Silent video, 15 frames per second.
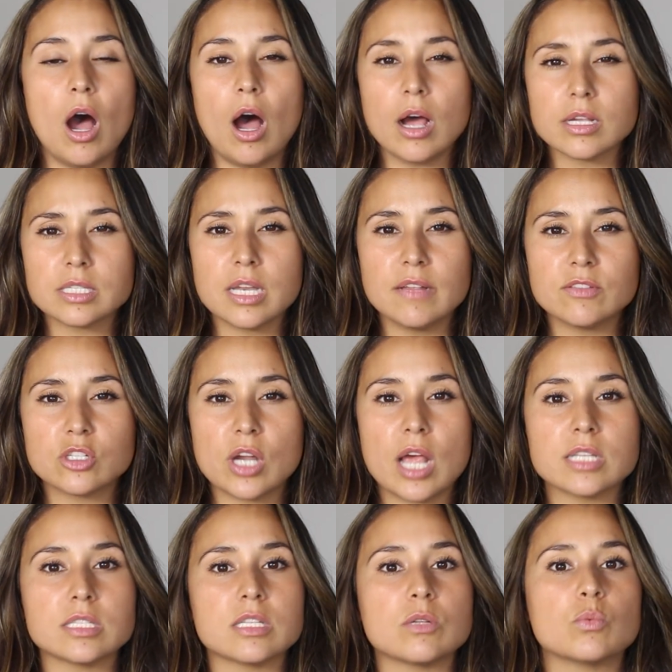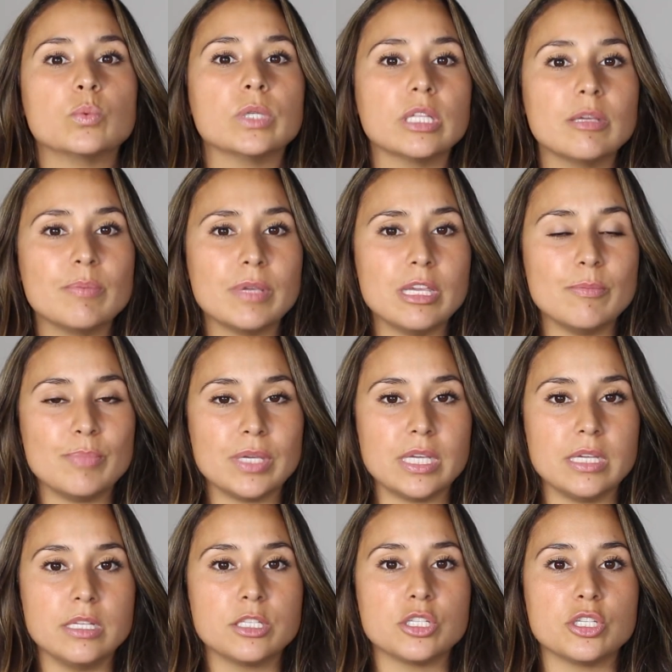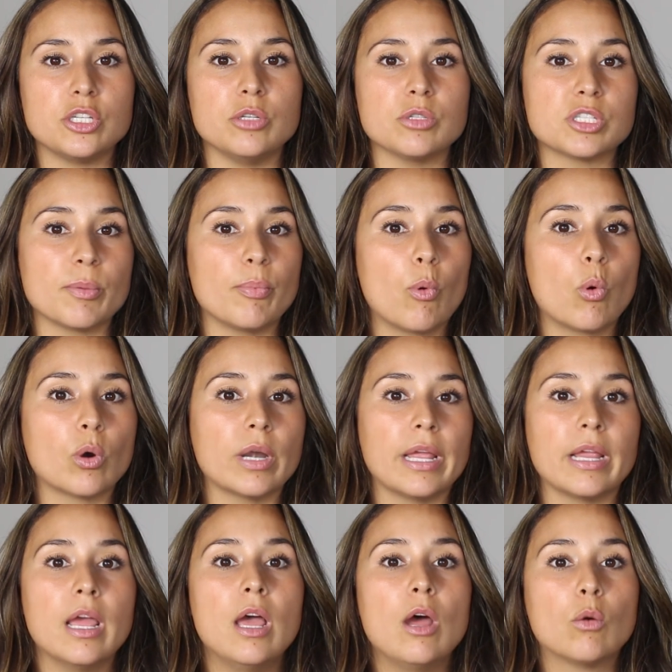Oxidative stress is a really key piece to supporting